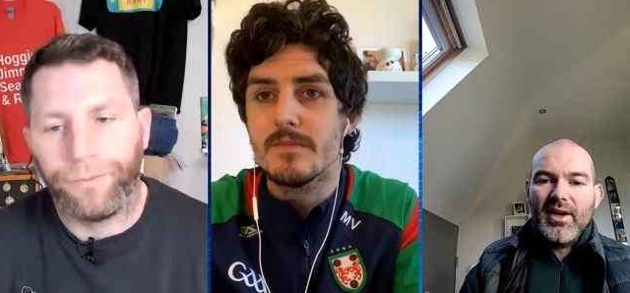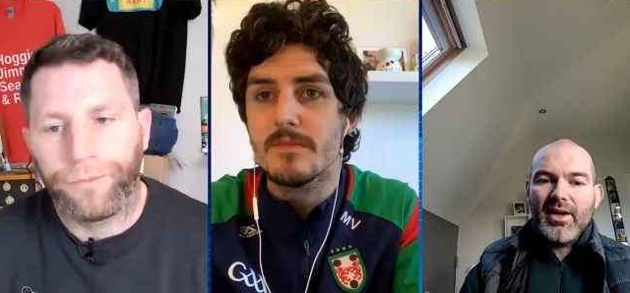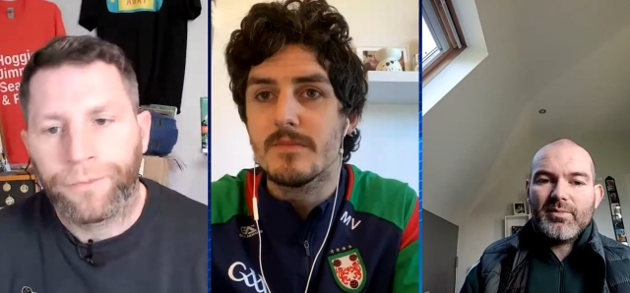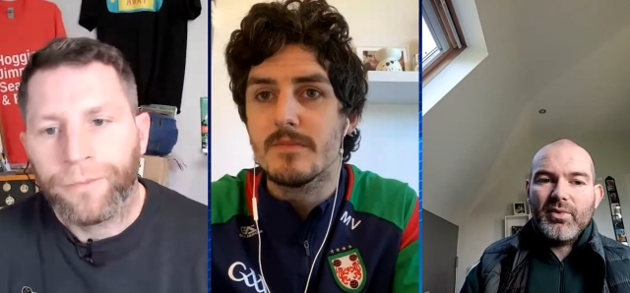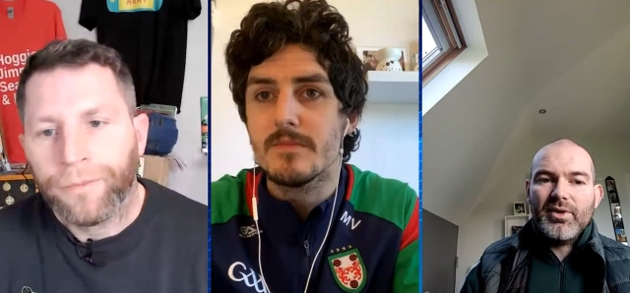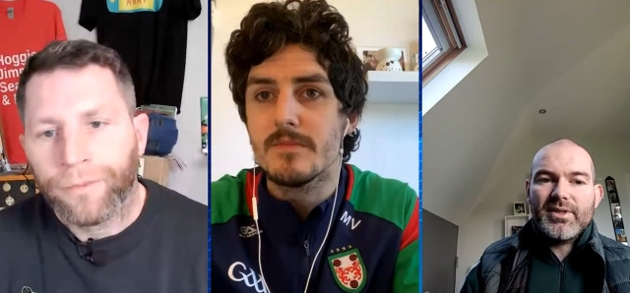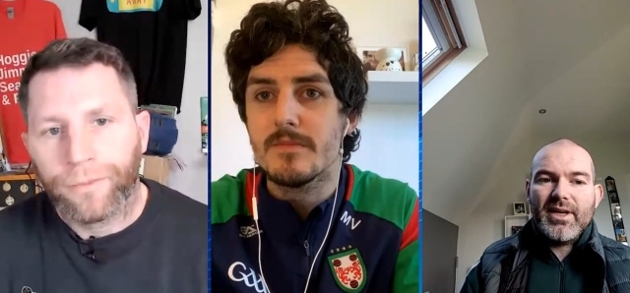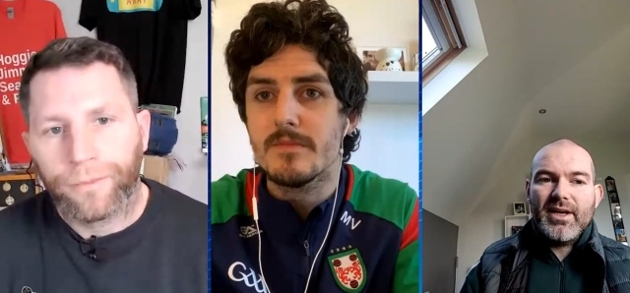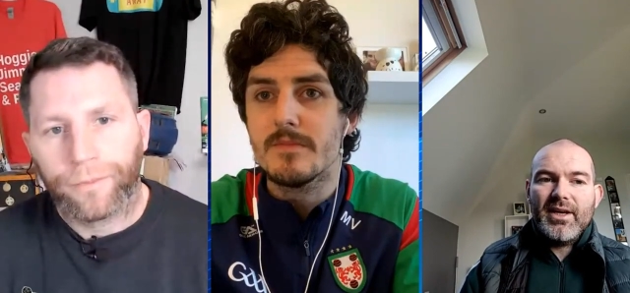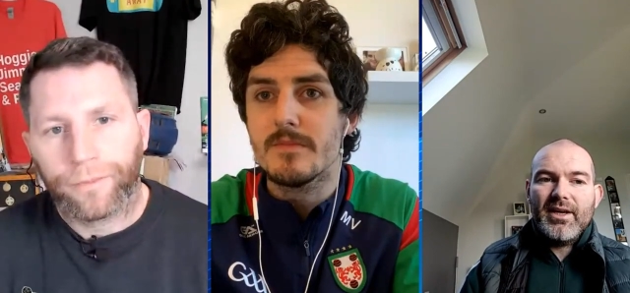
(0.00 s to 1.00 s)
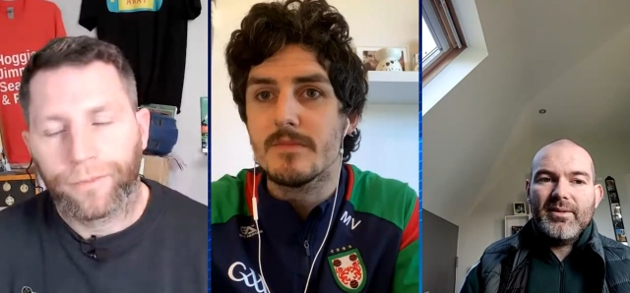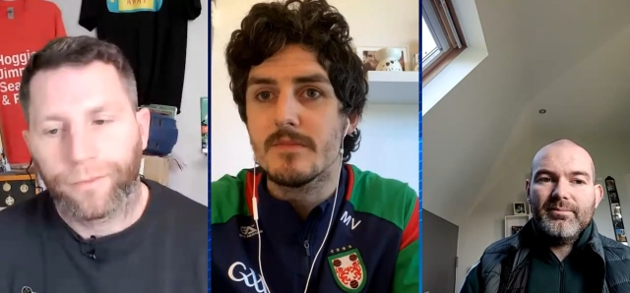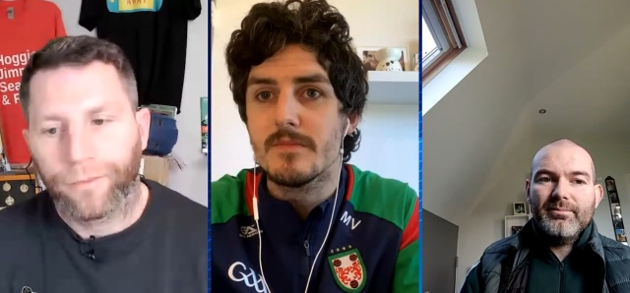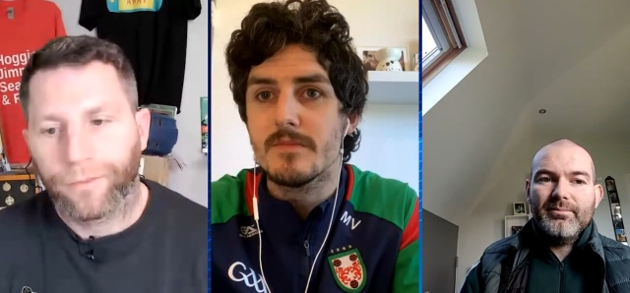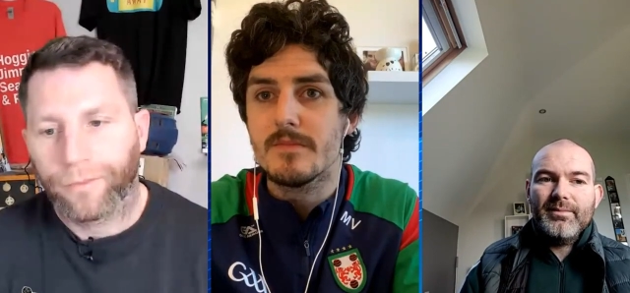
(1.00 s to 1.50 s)
Speaker 1: I suppose uh,
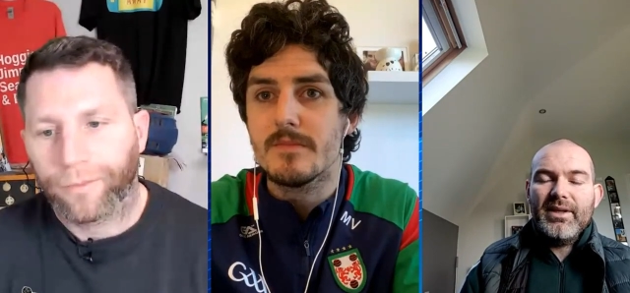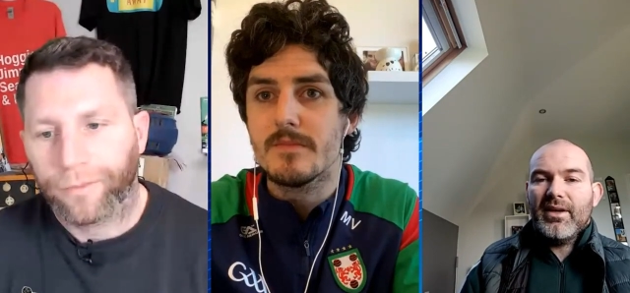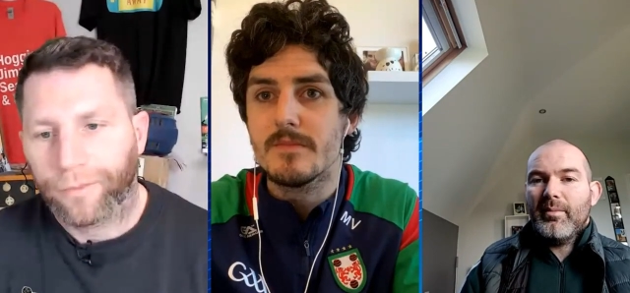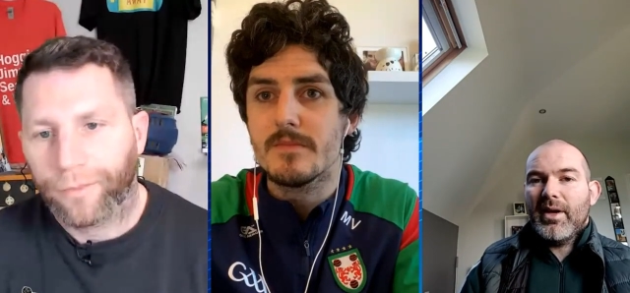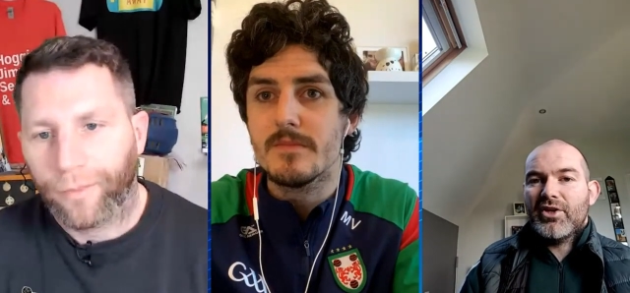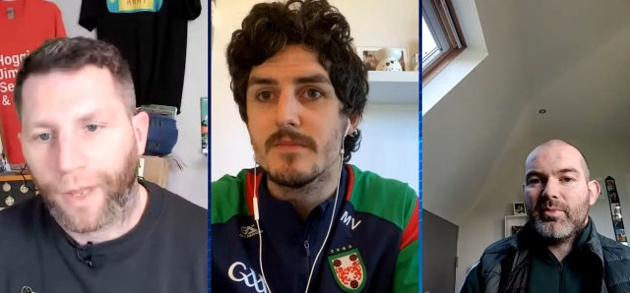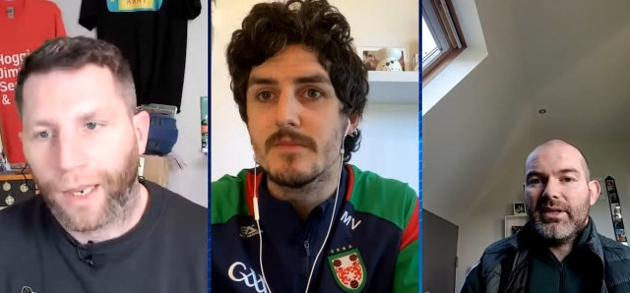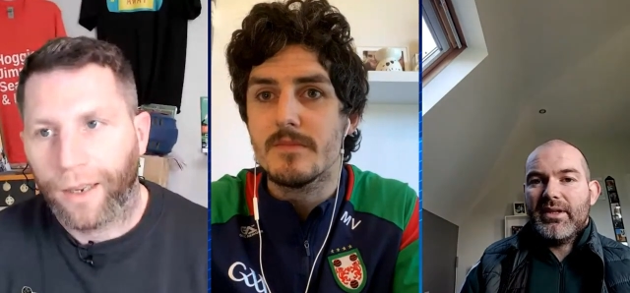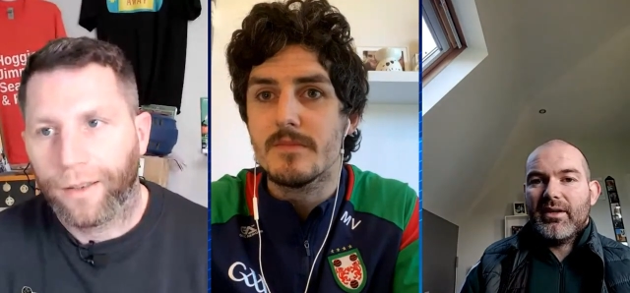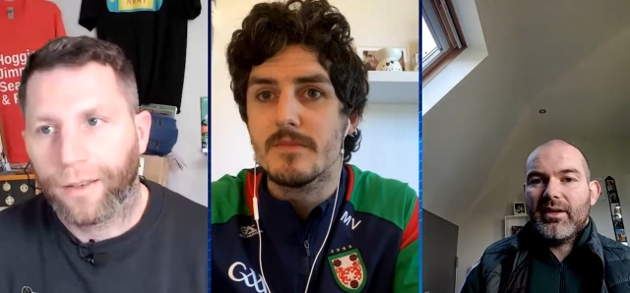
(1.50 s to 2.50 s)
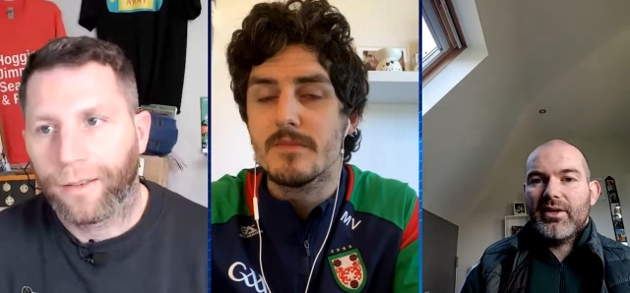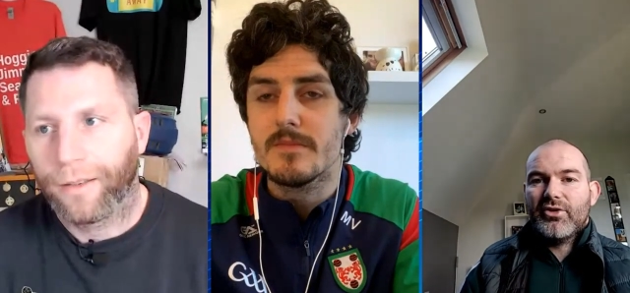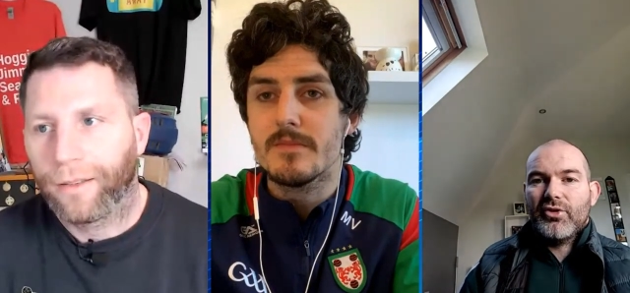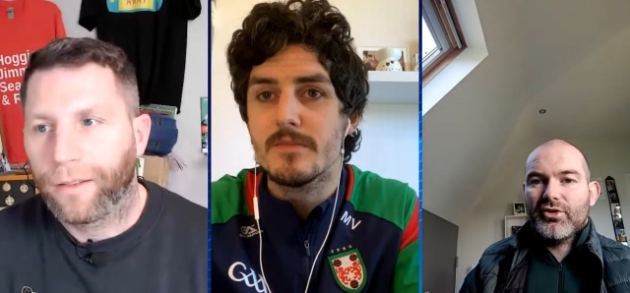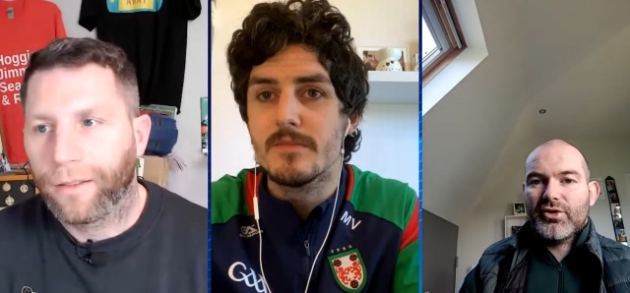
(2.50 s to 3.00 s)
media management there, like
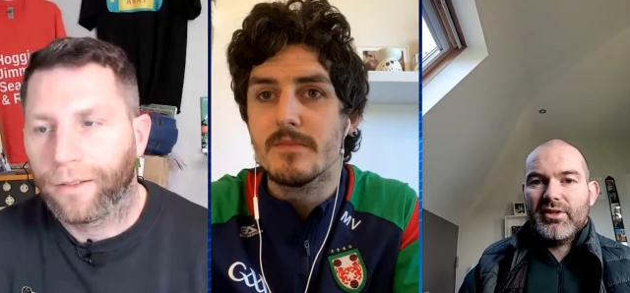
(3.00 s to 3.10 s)
John, just